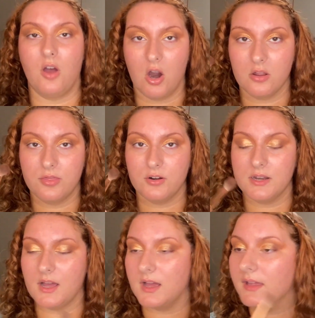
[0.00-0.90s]

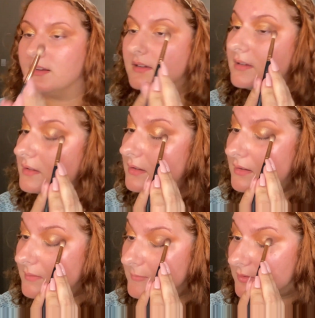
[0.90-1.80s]
R39.
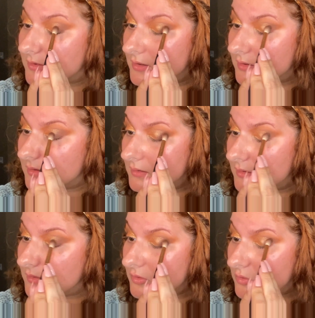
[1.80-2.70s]
Just gonna
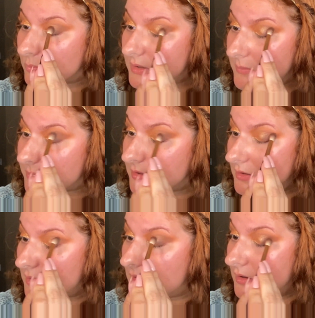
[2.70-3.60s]
sweep
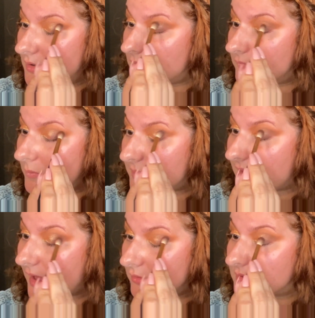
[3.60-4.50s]
from
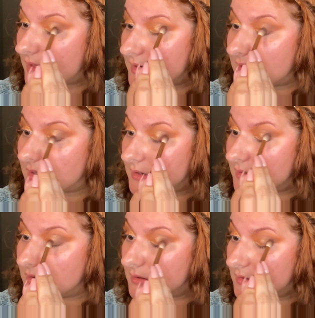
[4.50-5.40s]
the outside in.